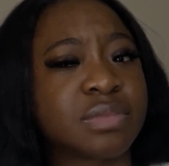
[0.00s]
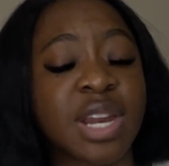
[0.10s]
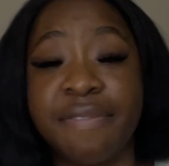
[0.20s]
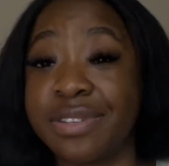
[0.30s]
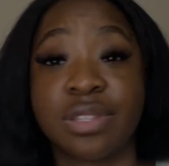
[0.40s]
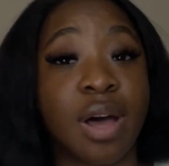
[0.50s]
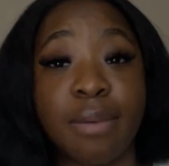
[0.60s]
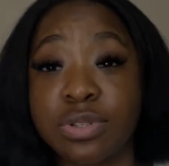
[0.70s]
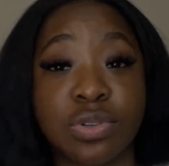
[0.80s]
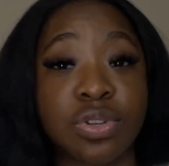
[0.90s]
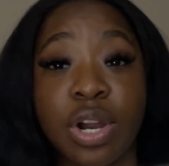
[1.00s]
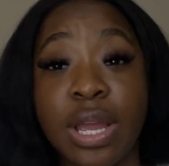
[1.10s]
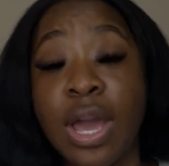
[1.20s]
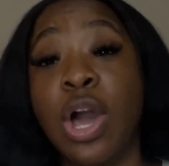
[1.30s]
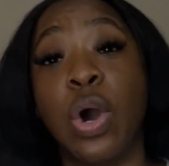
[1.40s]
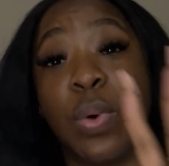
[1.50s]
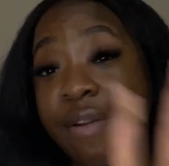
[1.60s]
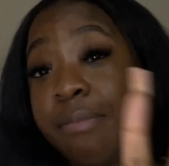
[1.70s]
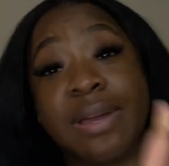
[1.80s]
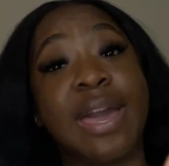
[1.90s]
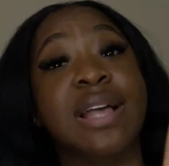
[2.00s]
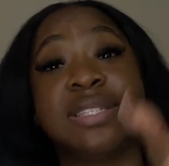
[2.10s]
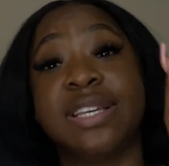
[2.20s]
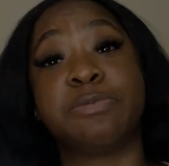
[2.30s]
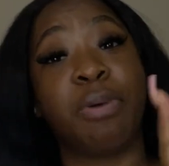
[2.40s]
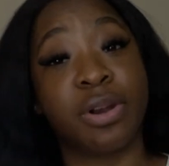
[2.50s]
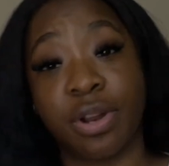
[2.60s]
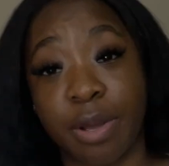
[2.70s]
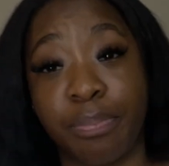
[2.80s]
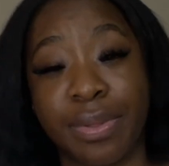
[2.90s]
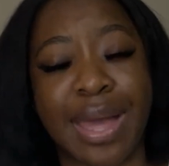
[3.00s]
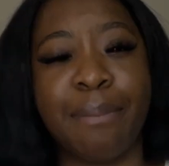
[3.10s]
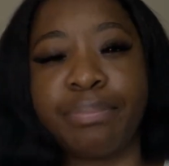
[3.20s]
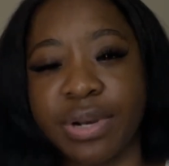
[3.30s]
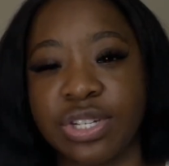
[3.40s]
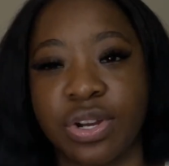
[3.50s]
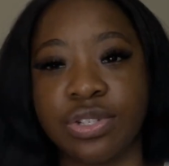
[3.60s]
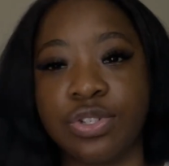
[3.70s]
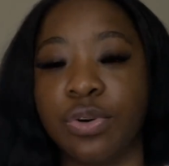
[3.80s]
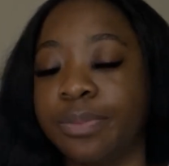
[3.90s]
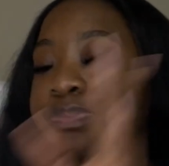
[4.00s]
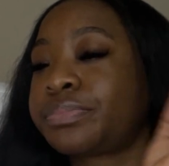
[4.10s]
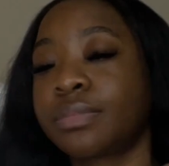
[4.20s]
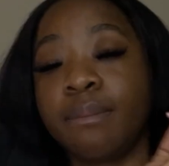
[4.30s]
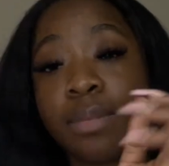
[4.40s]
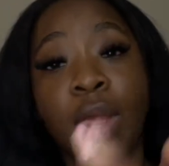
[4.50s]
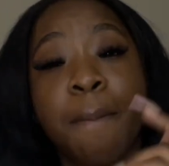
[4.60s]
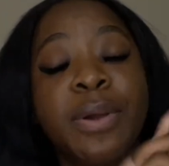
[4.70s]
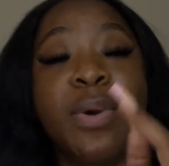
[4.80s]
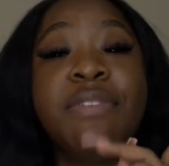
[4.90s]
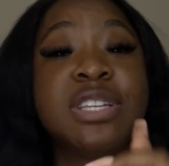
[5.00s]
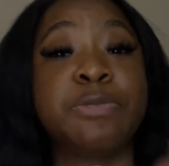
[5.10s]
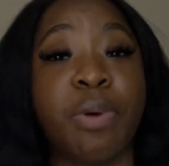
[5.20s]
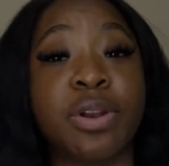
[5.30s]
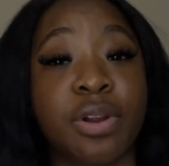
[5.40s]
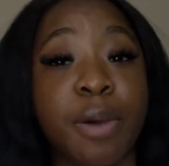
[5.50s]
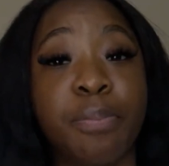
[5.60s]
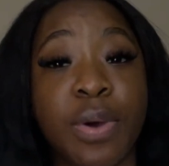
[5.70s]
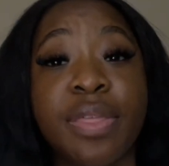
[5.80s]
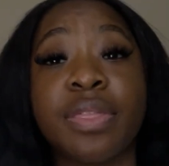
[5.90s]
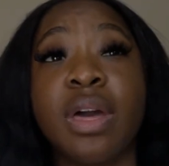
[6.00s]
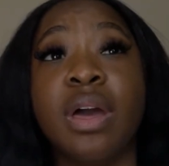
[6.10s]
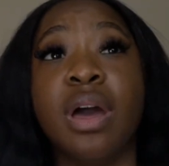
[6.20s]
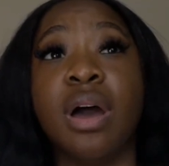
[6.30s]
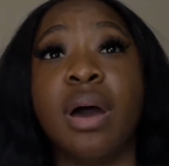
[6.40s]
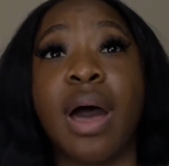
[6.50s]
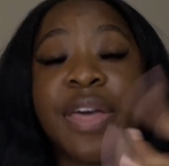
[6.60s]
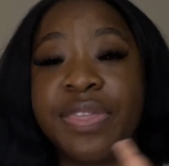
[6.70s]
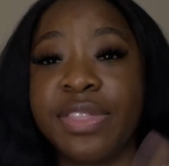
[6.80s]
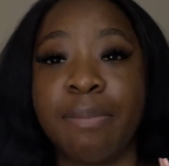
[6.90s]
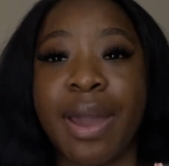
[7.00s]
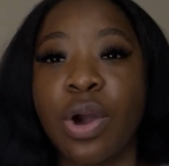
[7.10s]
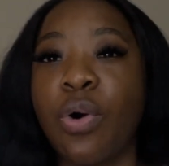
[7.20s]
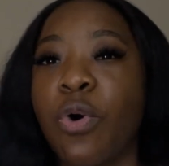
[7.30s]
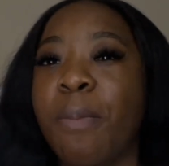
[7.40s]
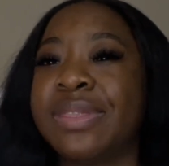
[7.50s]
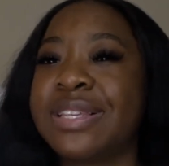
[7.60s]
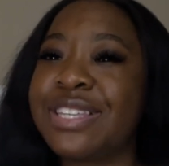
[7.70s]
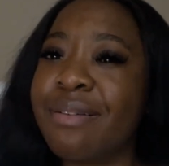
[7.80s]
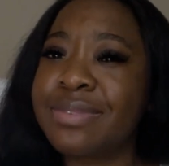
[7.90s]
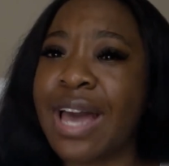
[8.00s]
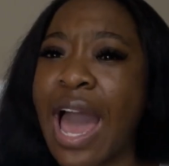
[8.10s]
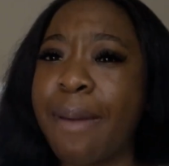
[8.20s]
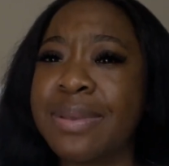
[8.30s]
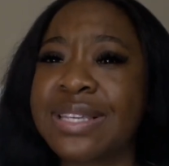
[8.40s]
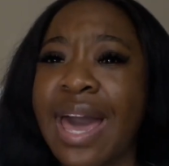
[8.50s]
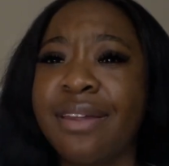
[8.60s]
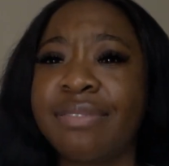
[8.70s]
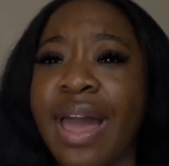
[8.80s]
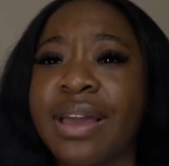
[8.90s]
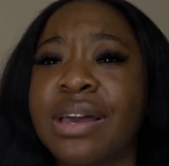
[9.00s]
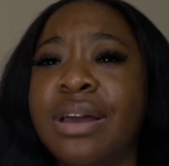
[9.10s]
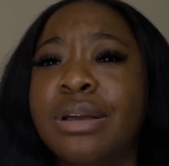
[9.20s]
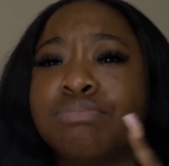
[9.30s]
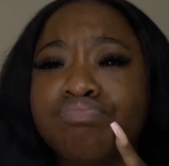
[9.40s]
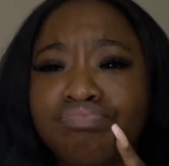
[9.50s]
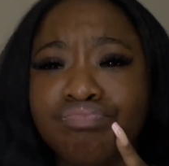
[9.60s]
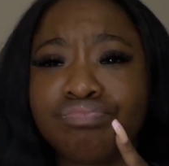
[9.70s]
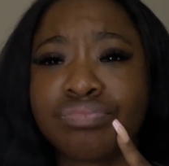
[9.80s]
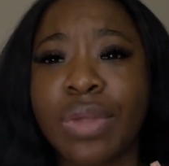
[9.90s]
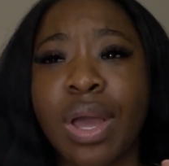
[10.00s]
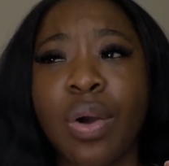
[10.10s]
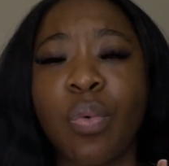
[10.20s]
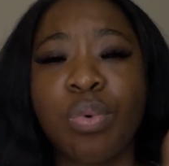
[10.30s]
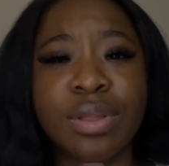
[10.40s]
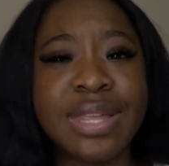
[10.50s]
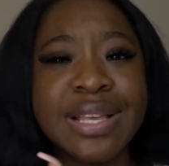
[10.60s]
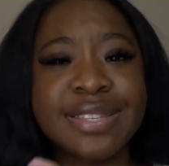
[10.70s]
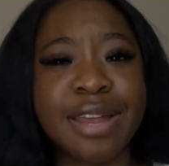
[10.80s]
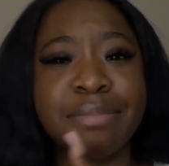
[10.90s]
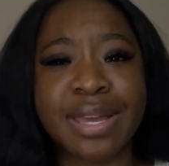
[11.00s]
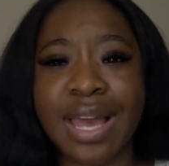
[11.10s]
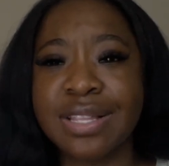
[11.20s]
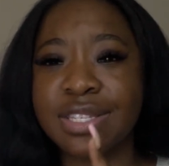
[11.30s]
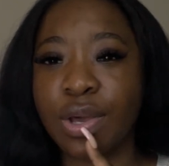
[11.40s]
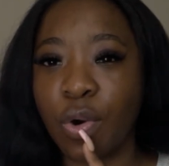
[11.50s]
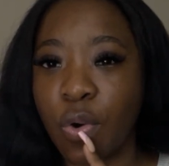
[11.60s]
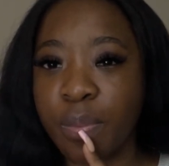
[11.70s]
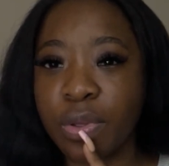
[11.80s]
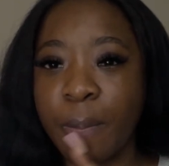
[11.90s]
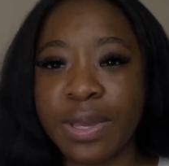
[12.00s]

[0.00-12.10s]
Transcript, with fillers: If it's not, I'm so sorry. Whoever McKenzie is partnered up with, I'm pretty sure it's Joel. But whoever she's partnered up with, I think they might go home. But at the same time, it's kind of like, hmm, will they send McKenzie home though?